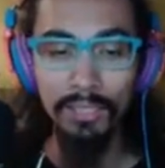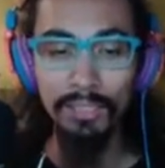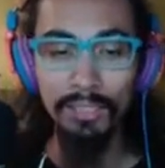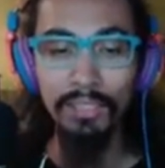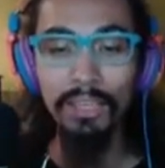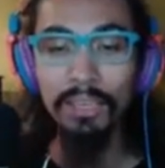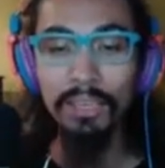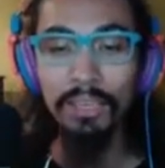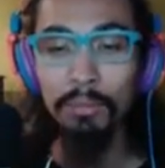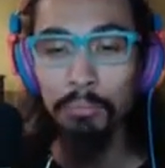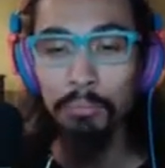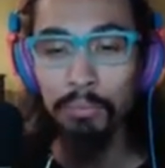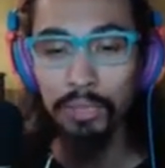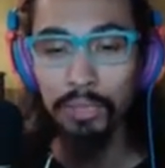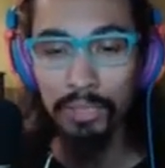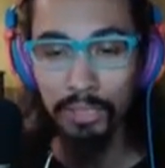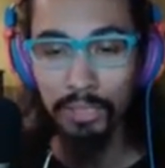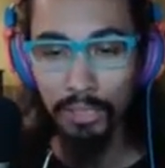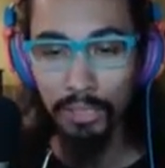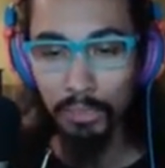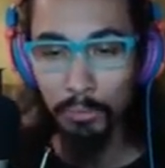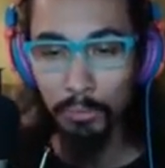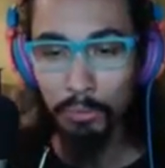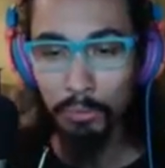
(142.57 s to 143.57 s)
And
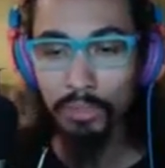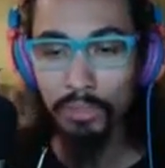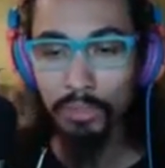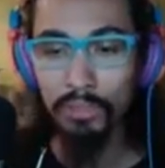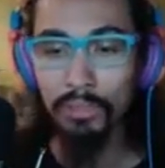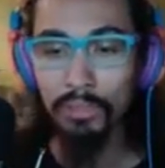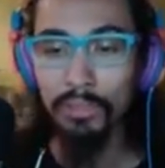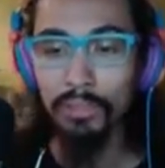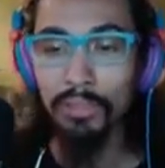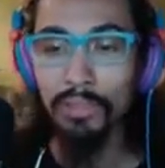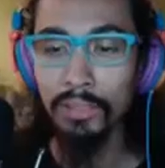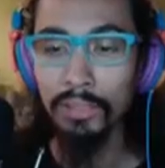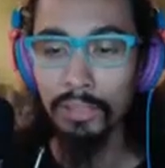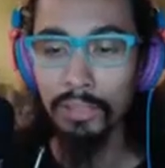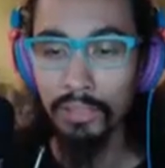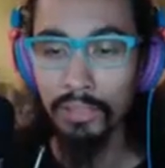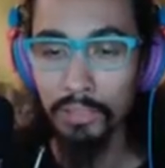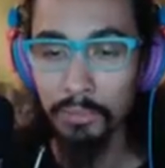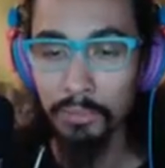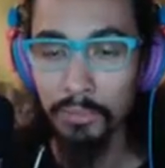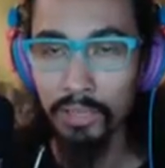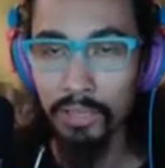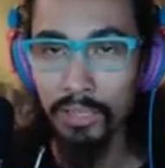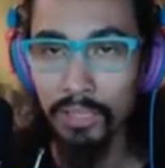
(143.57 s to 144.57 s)
play I will.
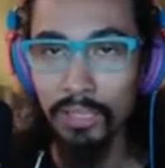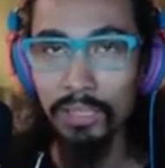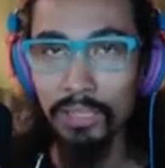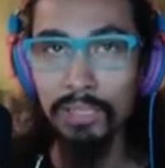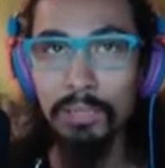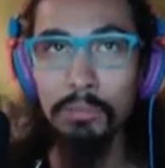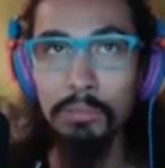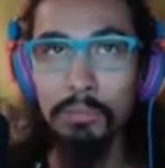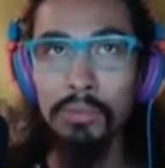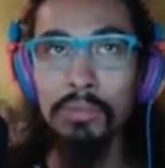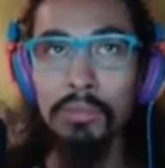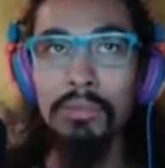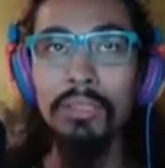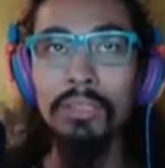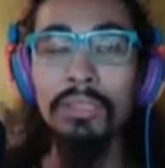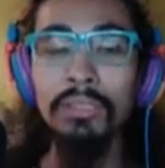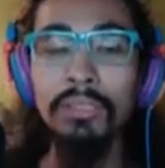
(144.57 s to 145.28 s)
Here's my next opponent.